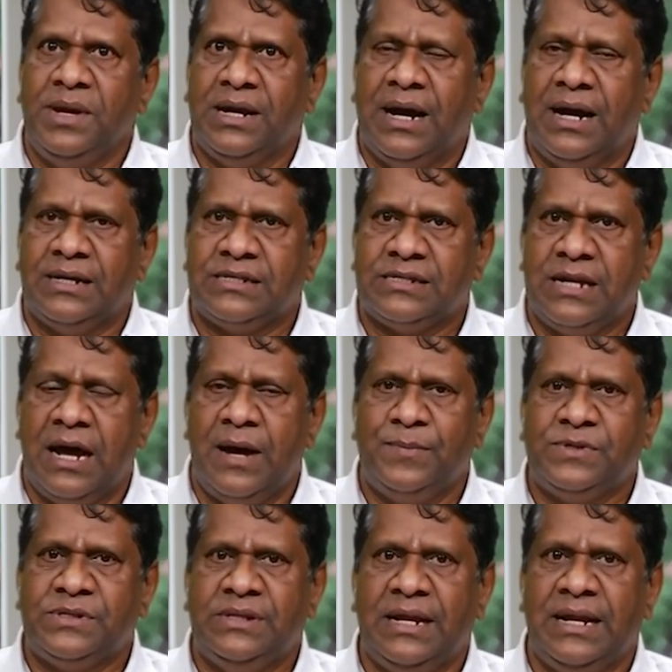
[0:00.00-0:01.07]
car
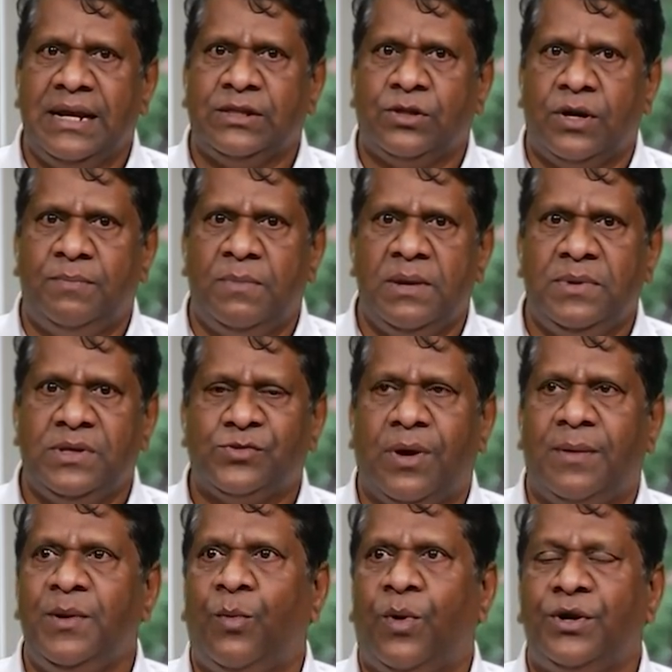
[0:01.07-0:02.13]
stops, then I thought maybe
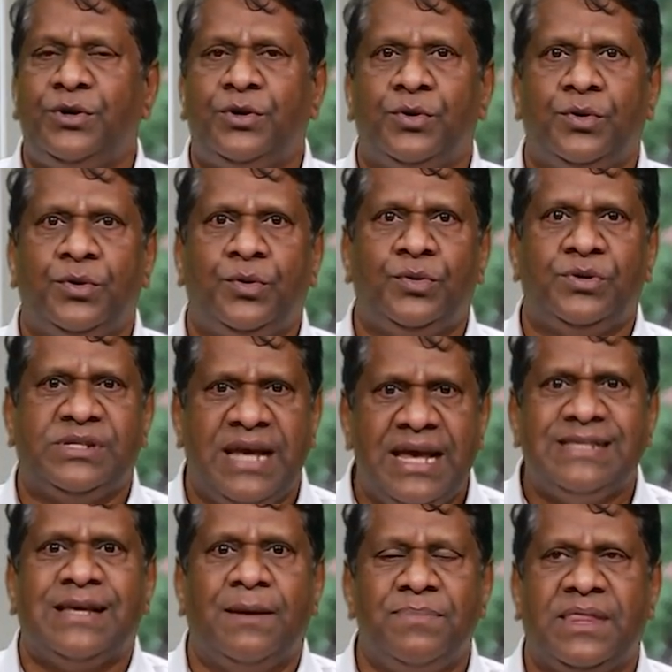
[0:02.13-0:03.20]
Swami want to say
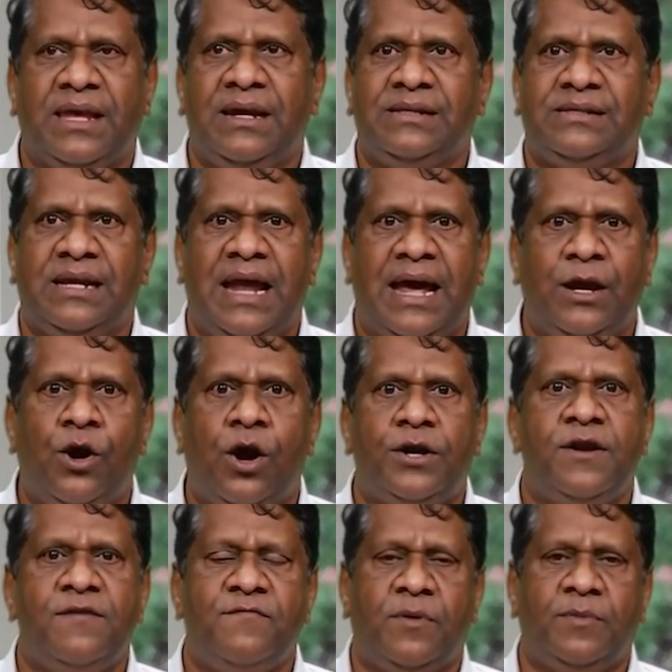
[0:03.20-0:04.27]
something. Then I got
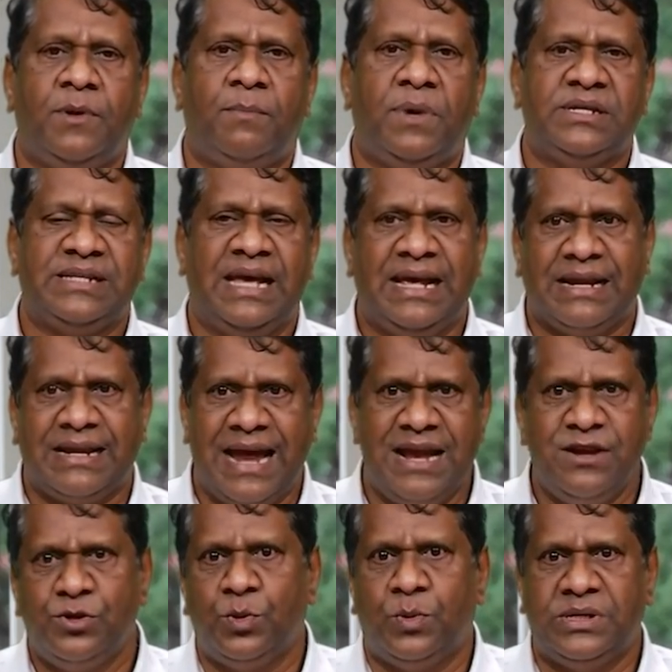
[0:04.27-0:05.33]
down from the bus, I
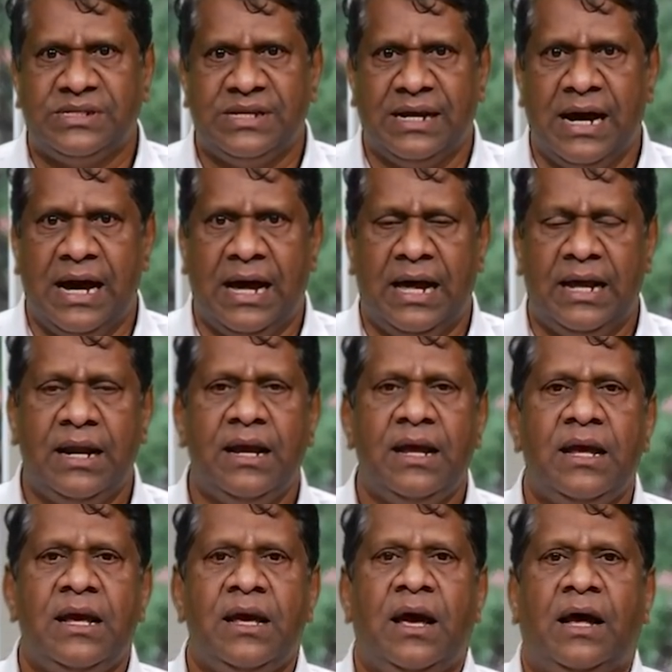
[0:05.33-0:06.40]
ran towards the car,
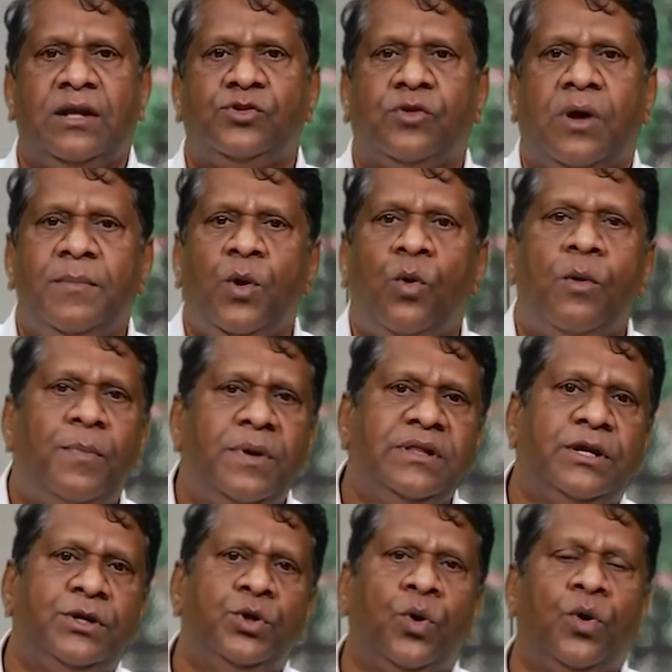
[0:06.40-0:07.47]
and Swami opened
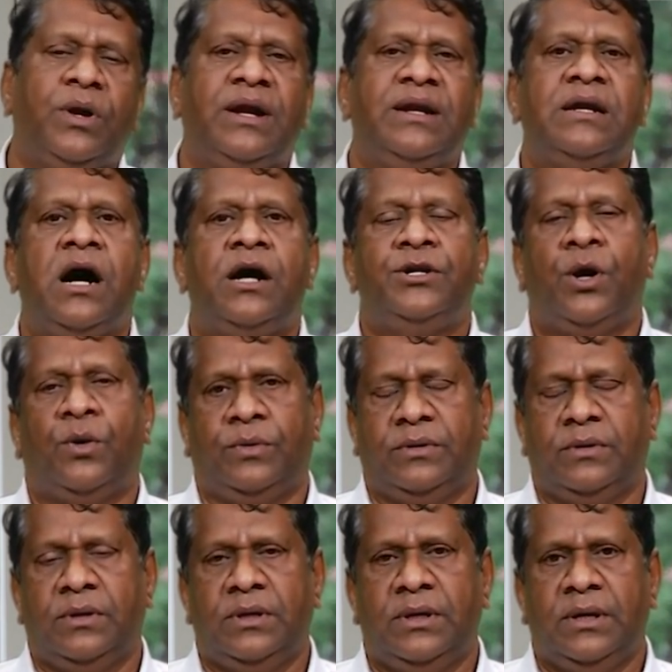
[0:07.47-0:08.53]
the door and got down.
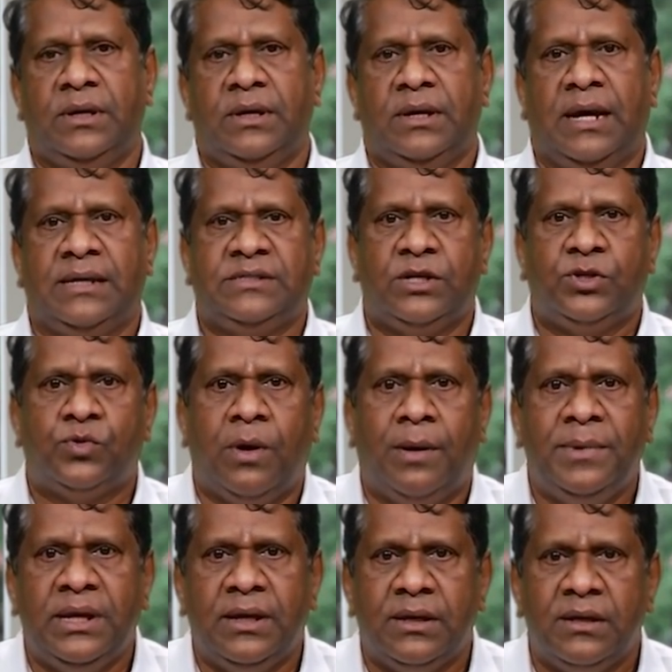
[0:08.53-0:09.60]
I said,
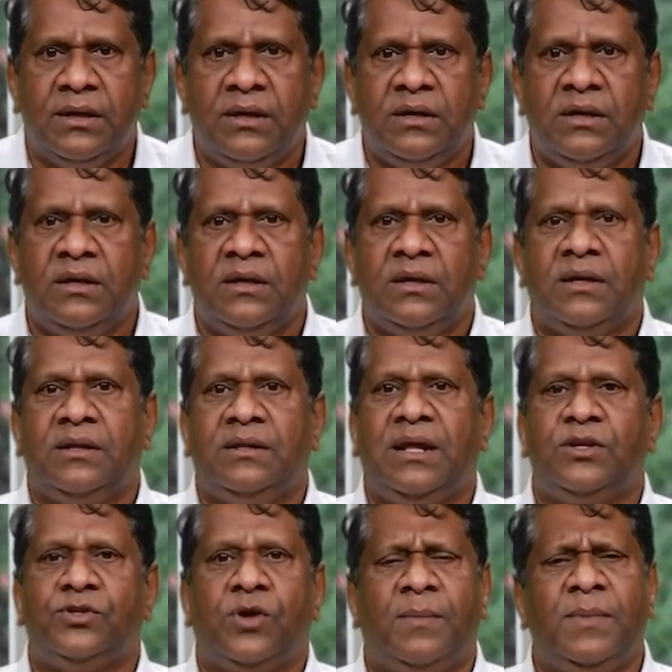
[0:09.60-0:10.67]
Swami.
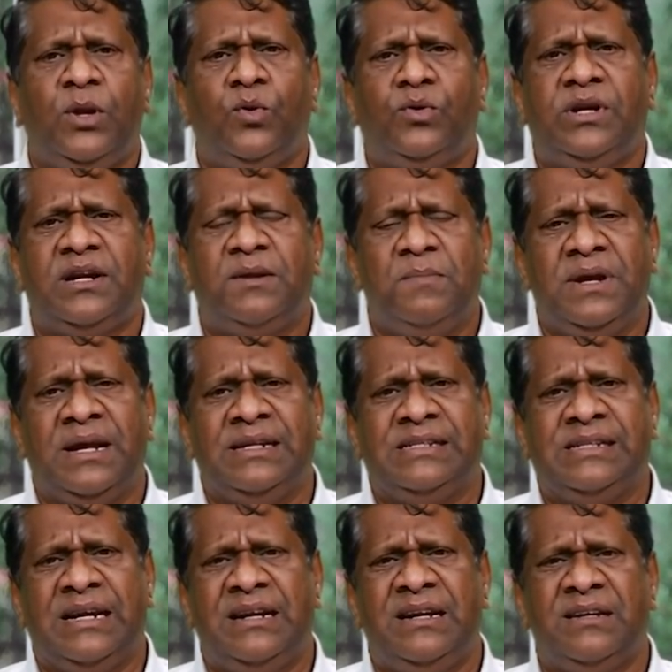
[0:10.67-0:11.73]
Then Swami looked at me and
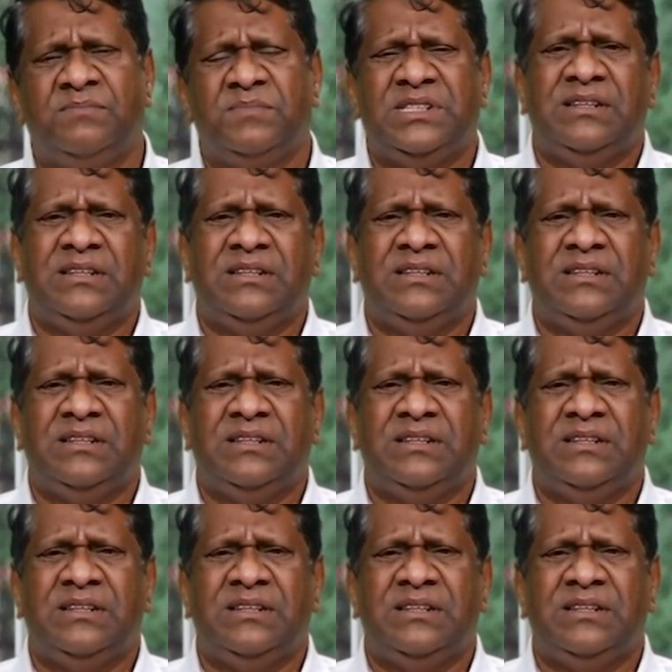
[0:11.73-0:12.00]
said,